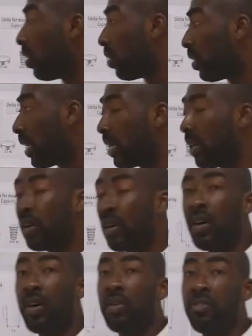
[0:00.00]
or
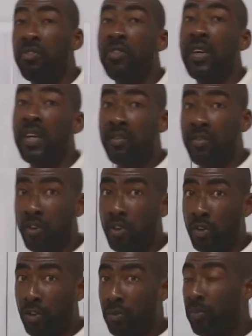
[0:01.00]
that of a
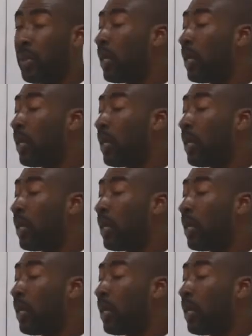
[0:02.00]
volume.